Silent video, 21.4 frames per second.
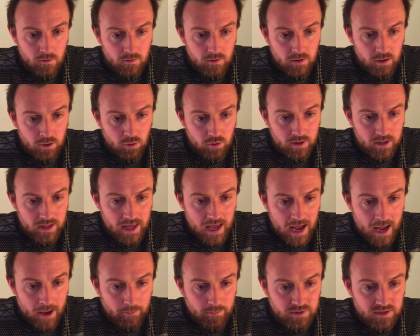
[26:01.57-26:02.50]
The little
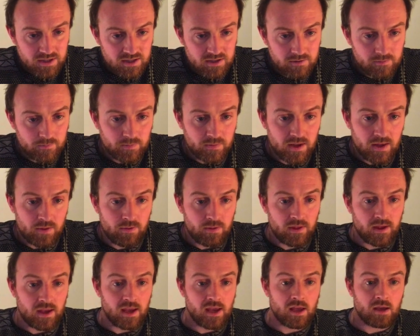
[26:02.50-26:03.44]
gaps in
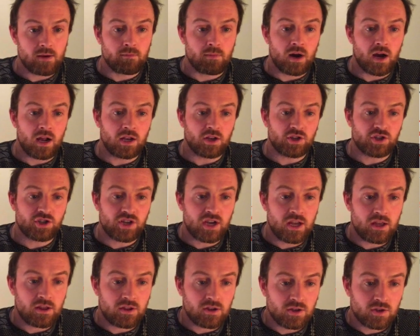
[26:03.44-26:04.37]
the myelin
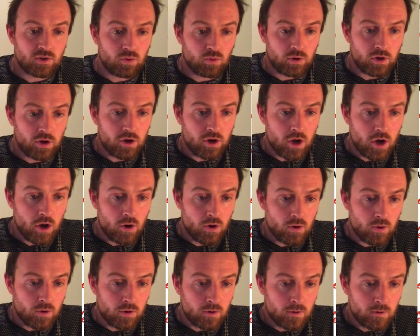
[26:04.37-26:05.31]
sheath is called a
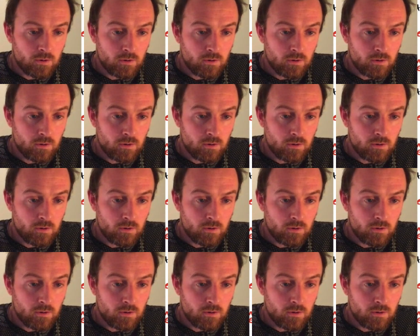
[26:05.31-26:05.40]
node